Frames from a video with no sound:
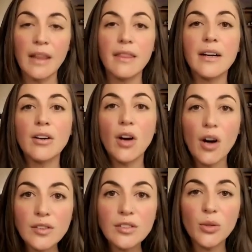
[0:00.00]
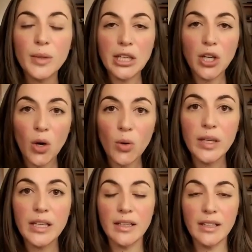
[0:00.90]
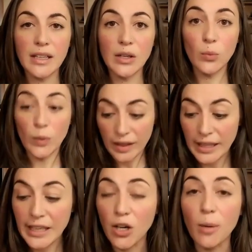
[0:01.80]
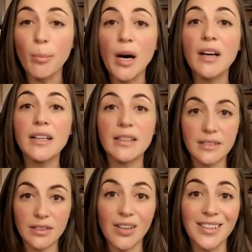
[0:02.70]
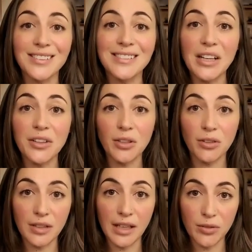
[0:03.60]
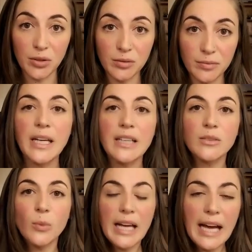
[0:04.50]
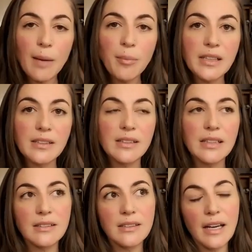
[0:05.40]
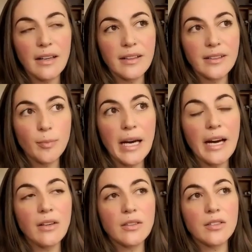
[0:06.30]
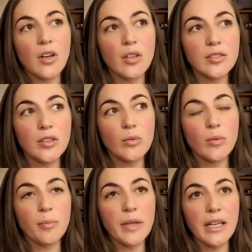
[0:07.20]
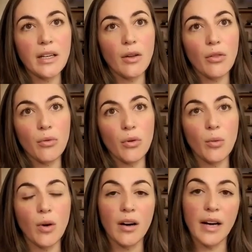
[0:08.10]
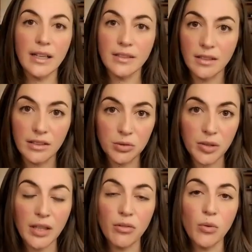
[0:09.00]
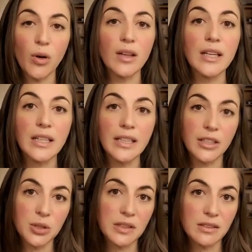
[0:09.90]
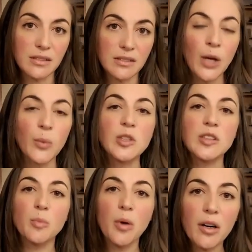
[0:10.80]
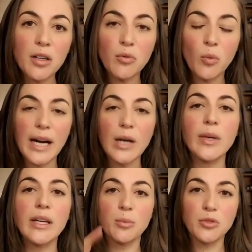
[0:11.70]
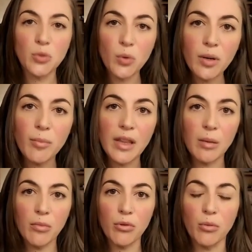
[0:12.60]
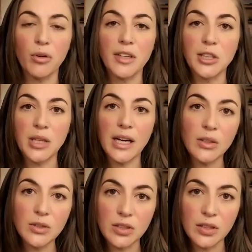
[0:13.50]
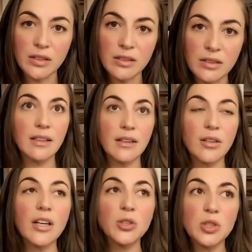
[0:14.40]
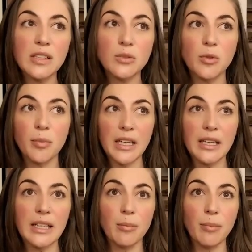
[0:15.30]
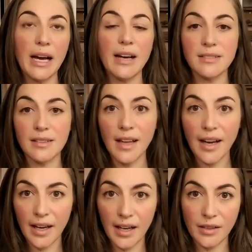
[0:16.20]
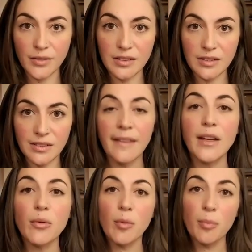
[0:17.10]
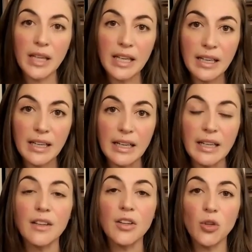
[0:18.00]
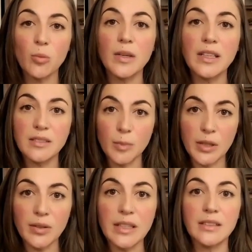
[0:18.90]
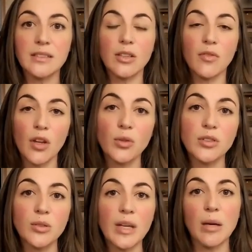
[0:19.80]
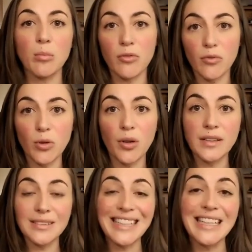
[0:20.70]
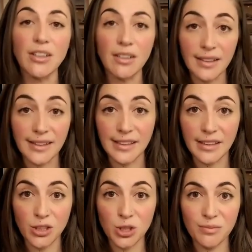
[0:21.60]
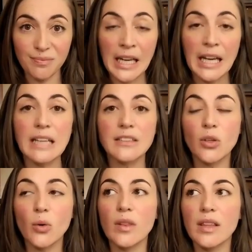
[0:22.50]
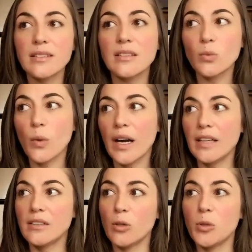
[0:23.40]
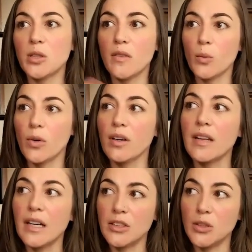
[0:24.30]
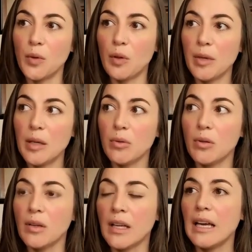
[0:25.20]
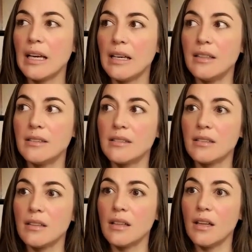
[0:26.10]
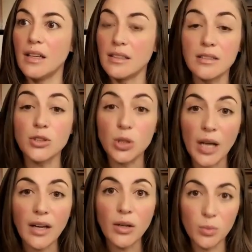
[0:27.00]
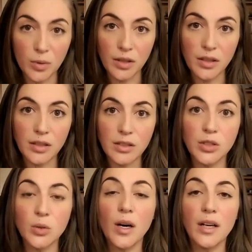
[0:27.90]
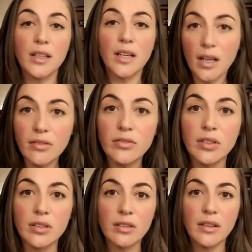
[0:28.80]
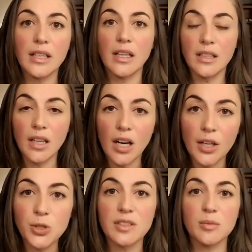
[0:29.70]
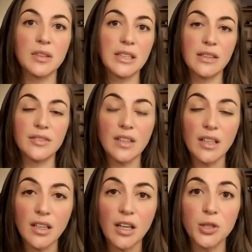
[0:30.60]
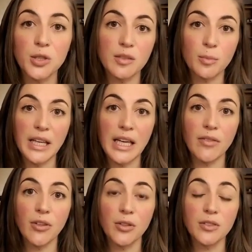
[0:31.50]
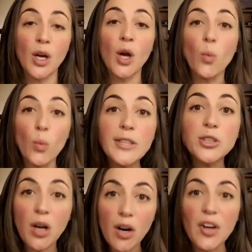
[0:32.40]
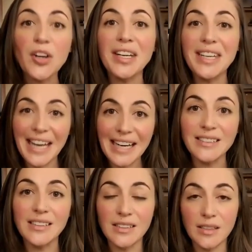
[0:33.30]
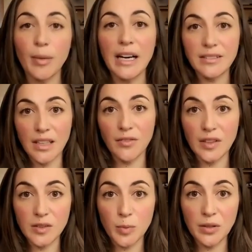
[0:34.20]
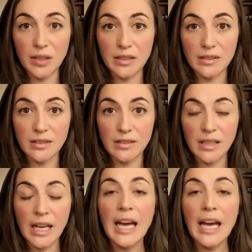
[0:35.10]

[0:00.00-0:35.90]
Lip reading: They're also encoded within our bodies on a cellular level, because what happens is that these patterns also repeat through our ancestry, through our lineages, which is part of why we absorb them through early childhood. They're not just repeating in past lives, they're repeating in the human experience of those who came before us in our lineage. And so this is why so much of the work that I do with people is this shadow work to uncover the unconscious beliefs, unconscious behaviors, which are connected to past life experiences.